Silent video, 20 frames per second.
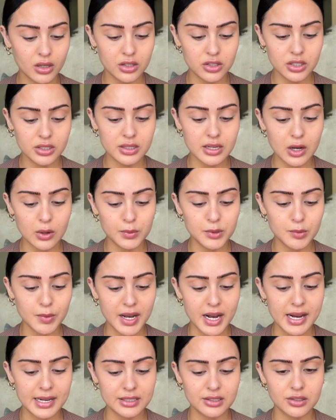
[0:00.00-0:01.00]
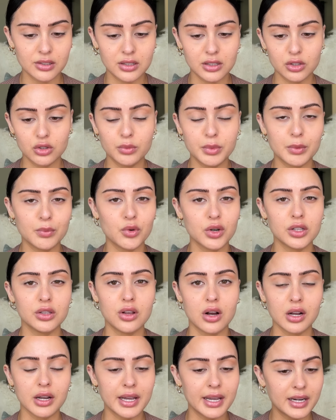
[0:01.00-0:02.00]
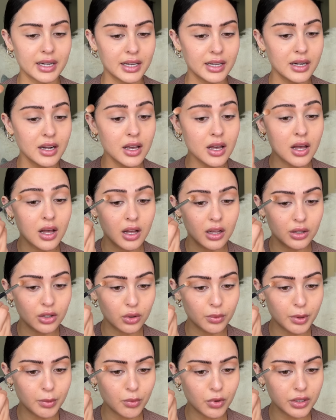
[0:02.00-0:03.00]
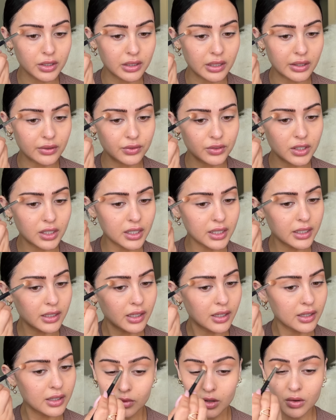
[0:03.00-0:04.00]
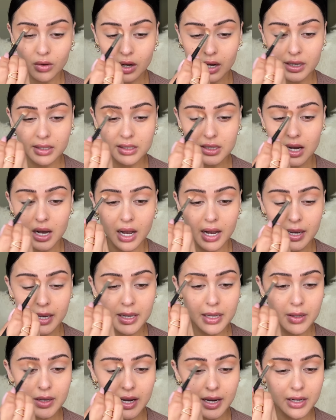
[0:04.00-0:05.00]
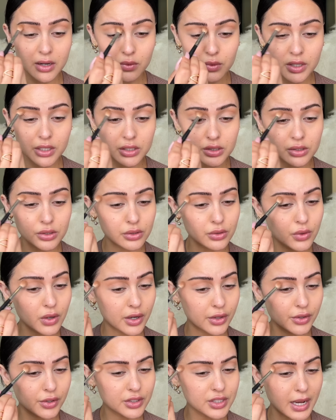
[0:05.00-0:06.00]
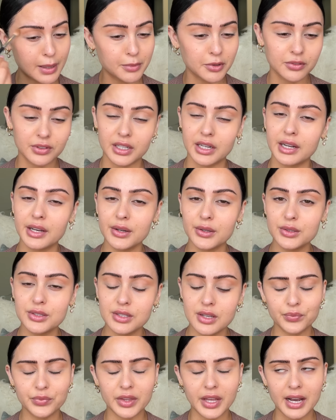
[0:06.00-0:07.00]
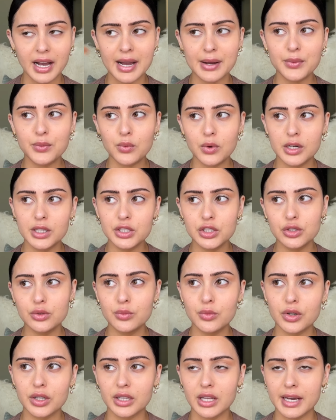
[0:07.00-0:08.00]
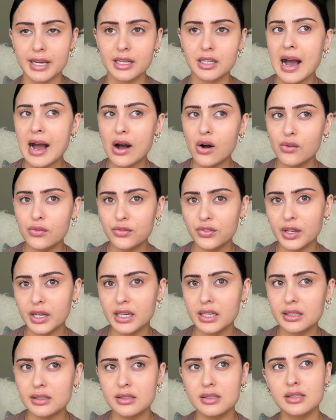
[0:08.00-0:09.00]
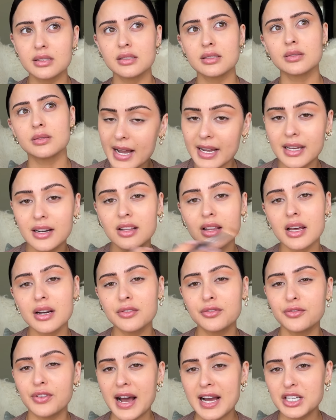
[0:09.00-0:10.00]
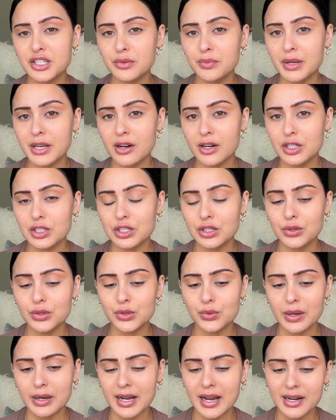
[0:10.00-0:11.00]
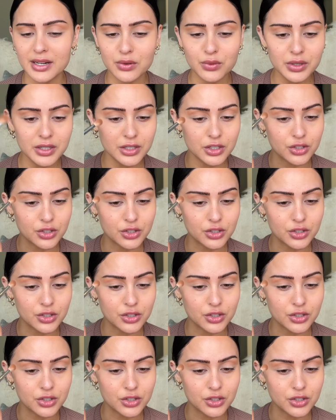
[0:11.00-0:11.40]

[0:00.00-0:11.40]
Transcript: it just helps my eyes look a little bit more elongated, a little bit more lifted, you guys, I kind of want to do other type of videos. Like I want to do more like outfits. I get a lot of fashion PR too, so I kind of want to